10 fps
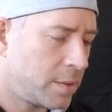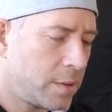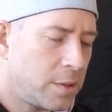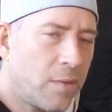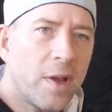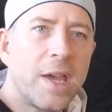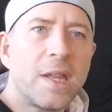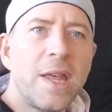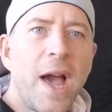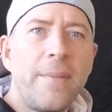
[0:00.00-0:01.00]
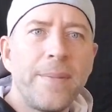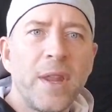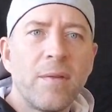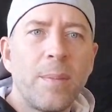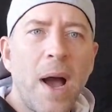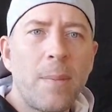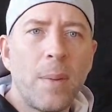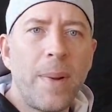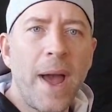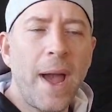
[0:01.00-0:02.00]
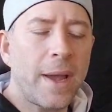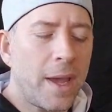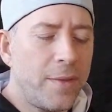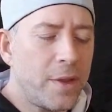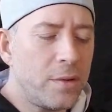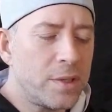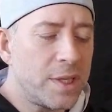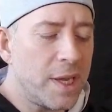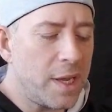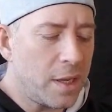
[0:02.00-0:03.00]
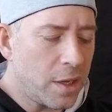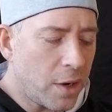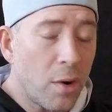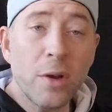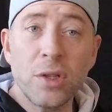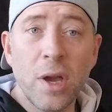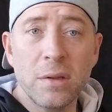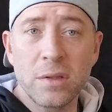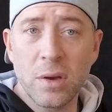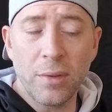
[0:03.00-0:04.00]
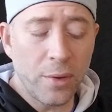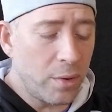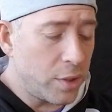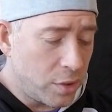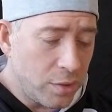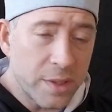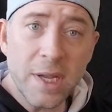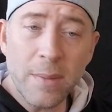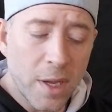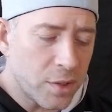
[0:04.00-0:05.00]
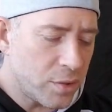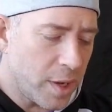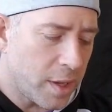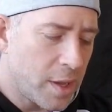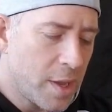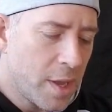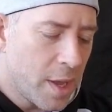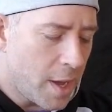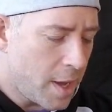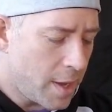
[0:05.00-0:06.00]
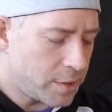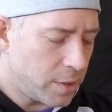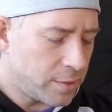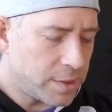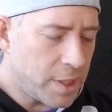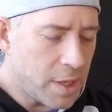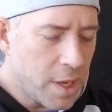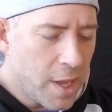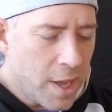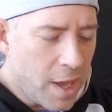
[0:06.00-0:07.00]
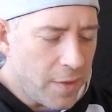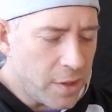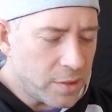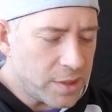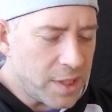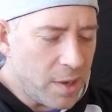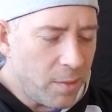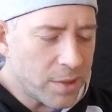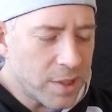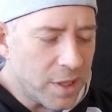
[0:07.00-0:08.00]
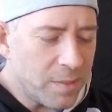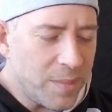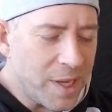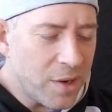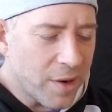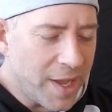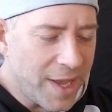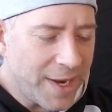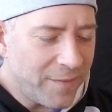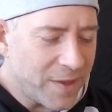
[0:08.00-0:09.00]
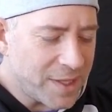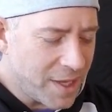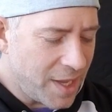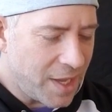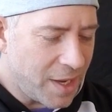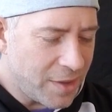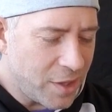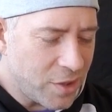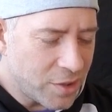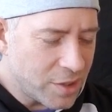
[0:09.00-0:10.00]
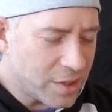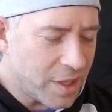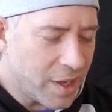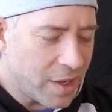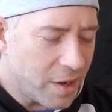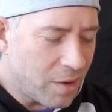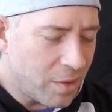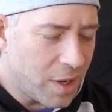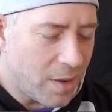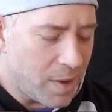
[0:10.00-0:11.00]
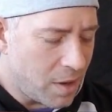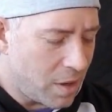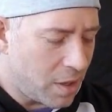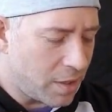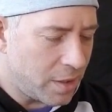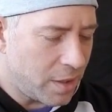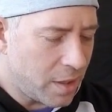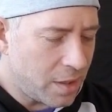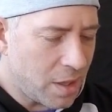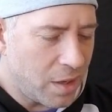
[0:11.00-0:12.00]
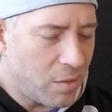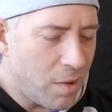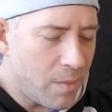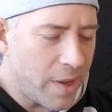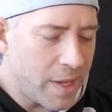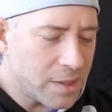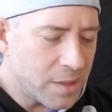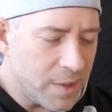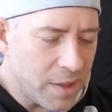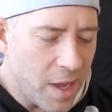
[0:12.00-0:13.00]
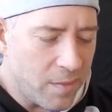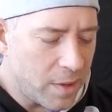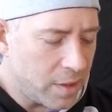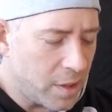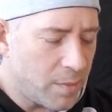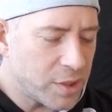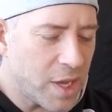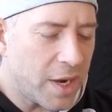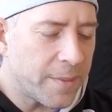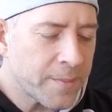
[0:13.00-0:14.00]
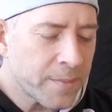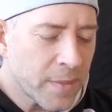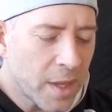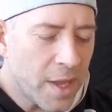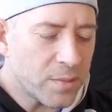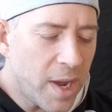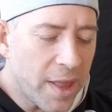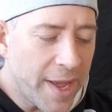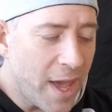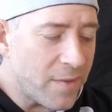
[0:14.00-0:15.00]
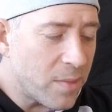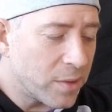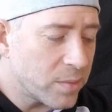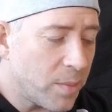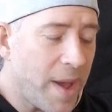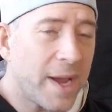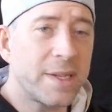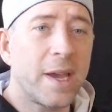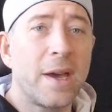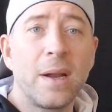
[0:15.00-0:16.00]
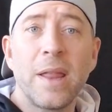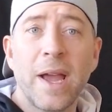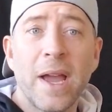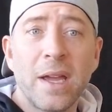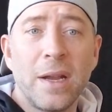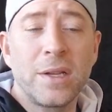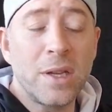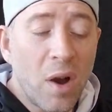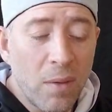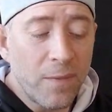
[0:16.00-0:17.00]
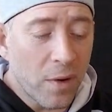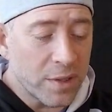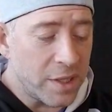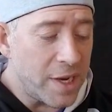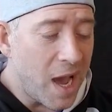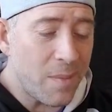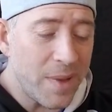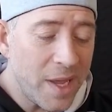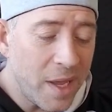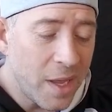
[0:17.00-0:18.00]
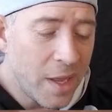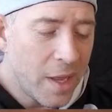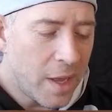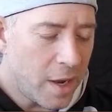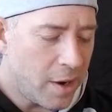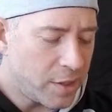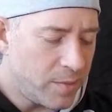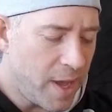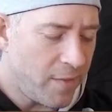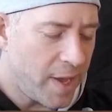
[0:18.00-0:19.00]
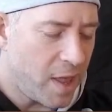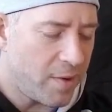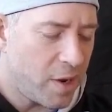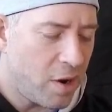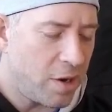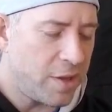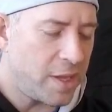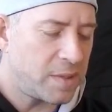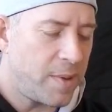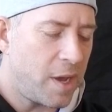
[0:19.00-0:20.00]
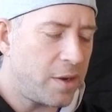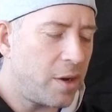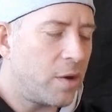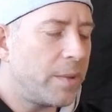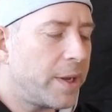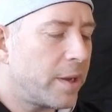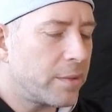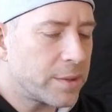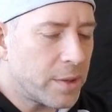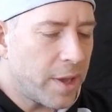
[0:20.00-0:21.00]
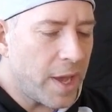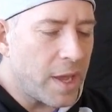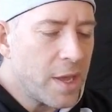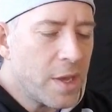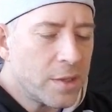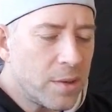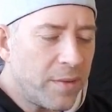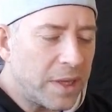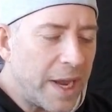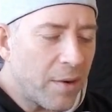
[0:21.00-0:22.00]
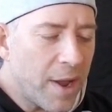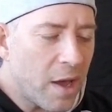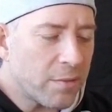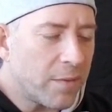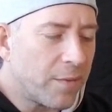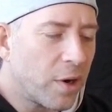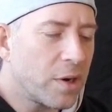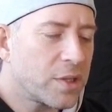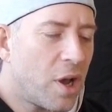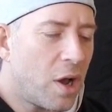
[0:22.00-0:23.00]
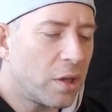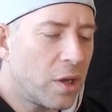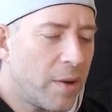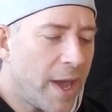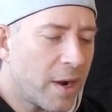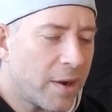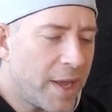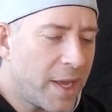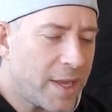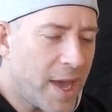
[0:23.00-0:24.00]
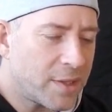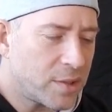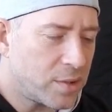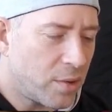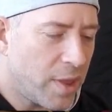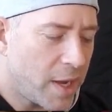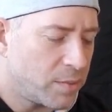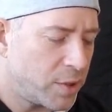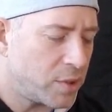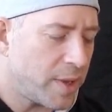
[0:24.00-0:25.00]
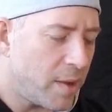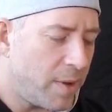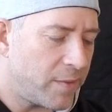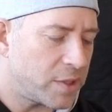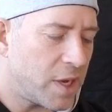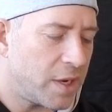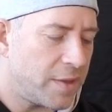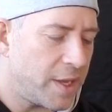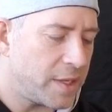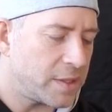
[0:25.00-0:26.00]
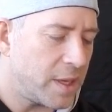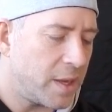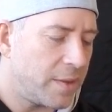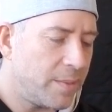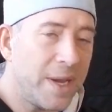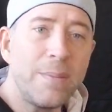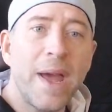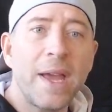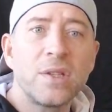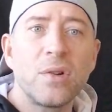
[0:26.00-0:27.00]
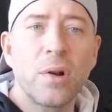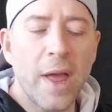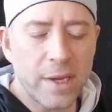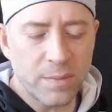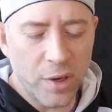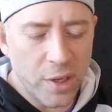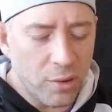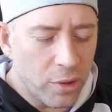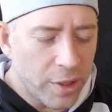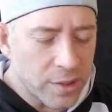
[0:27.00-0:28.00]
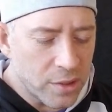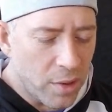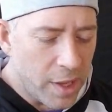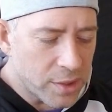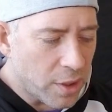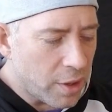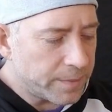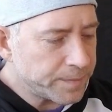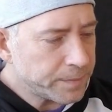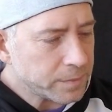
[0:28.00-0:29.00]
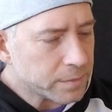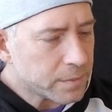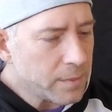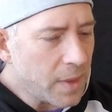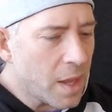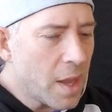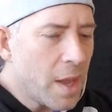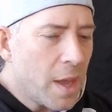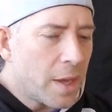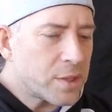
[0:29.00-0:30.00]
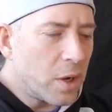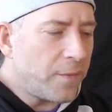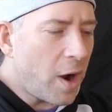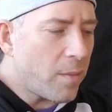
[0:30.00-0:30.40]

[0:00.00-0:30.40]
You ever get that? You ever pop a pack and then you see, I don't know, do you guys go through it or you do the same kind of trick so you don't see? And then you see what's going to be your hit if it's a hit, and then you're just like, oh, come on. I don't want my hit to be that one. You almost kind of, that's why I like having multiple packs. I kind of like, I can actually hope for it to not be. All right, do we have a gallery card in that spot? No, we don't. Okay, so Larion reverse holo, and our hit, is a Snorlax, which is okay. We have a ton of these. The Beanbag Snorlax, pretty cool looking Snorlax card. So far, we're